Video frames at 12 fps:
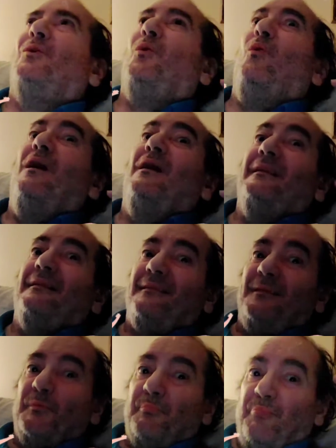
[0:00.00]

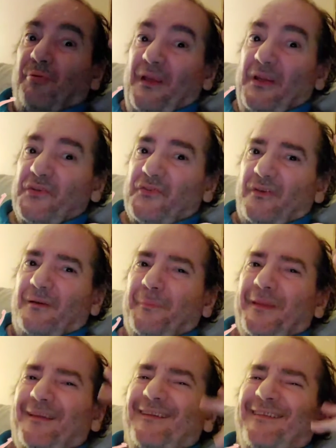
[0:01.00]
quantity pressure
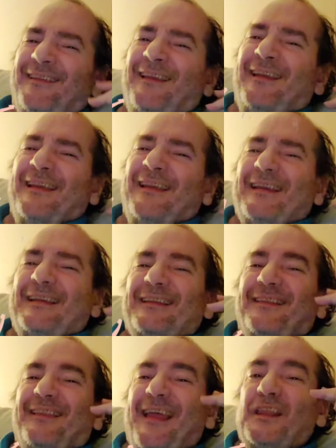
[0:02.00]
because
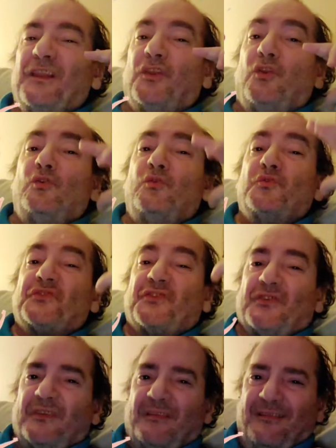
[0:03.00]
it let
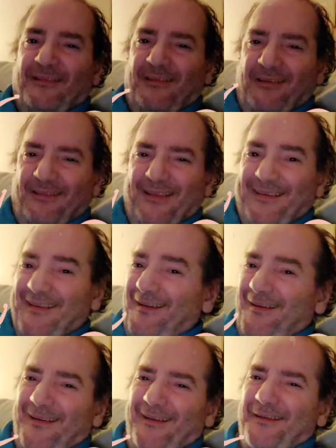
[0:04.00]
loose the
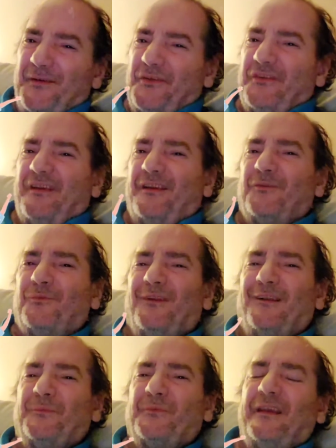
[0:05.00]
dark energy is
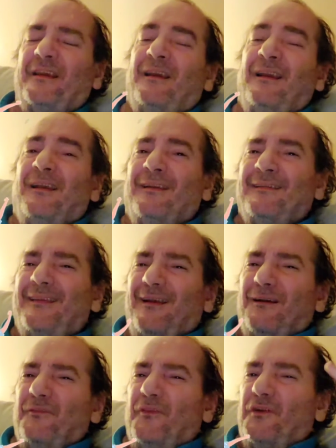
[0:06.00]
what I'm saying. See,
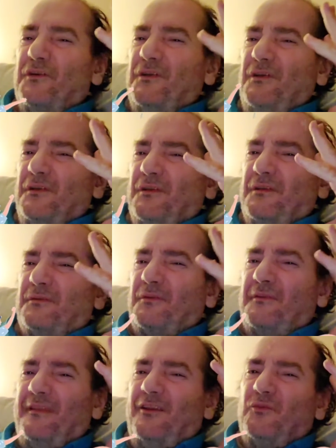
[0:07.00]
now the earth,
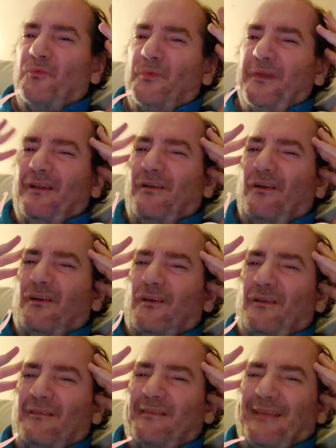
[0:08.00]
the things that we
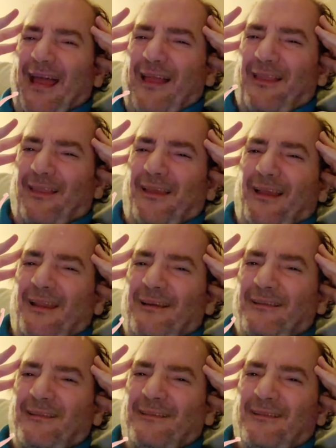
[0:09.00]
call solid,
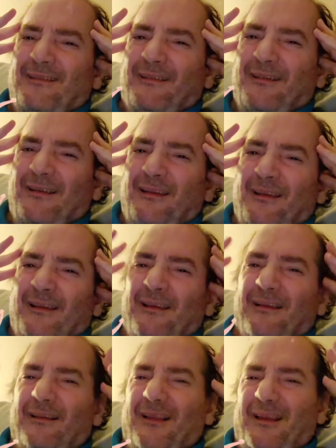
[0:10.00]

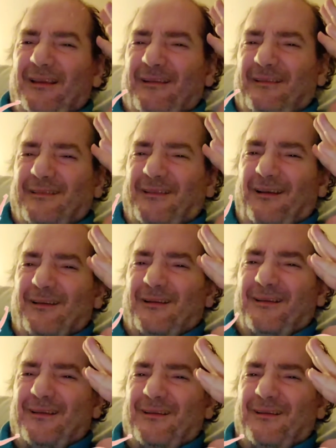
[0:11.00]
like dark